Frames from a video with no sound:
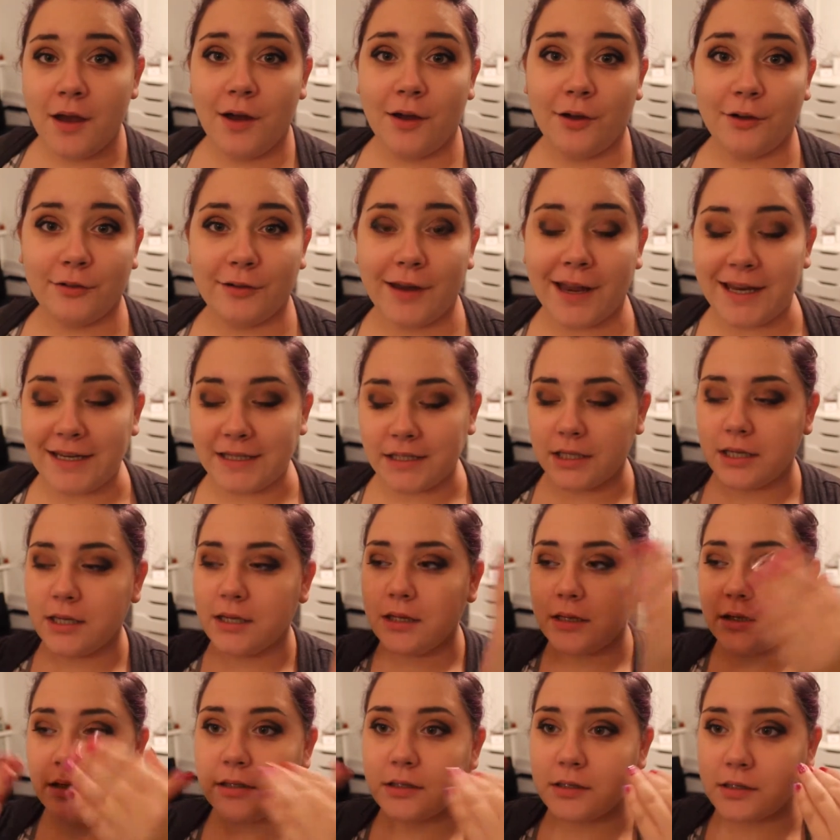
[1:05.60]
All right,
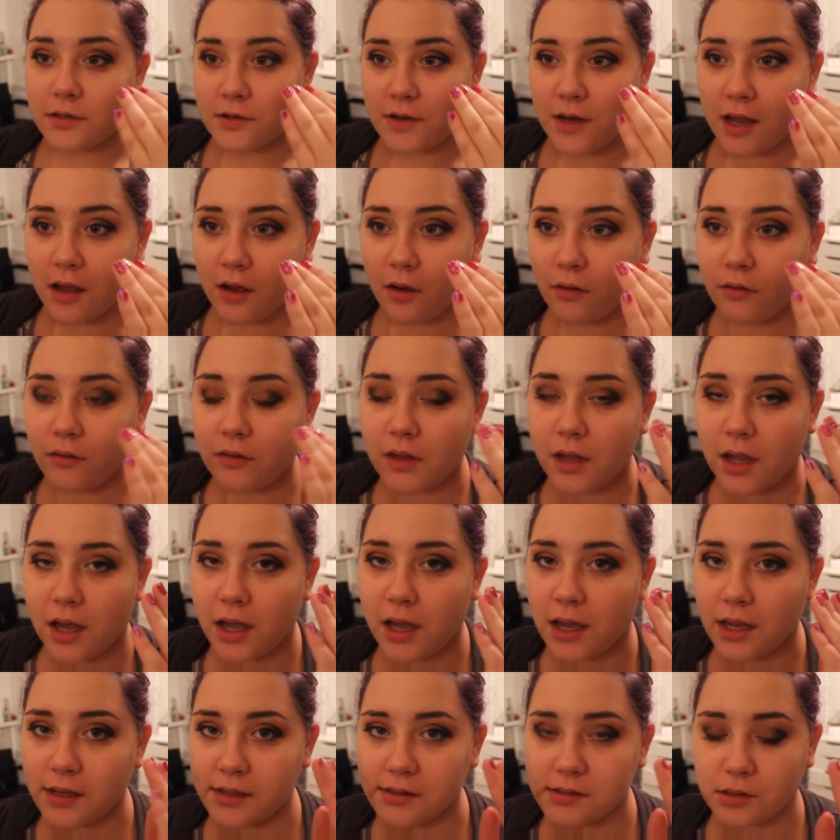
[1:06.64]
so now the
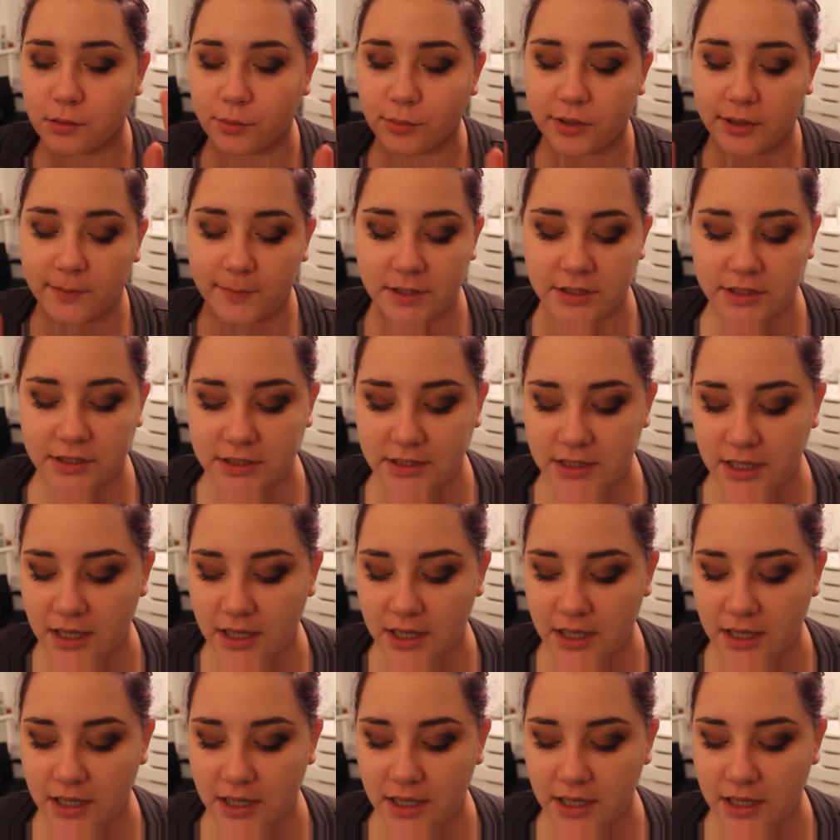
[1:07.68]
eyes are pretty much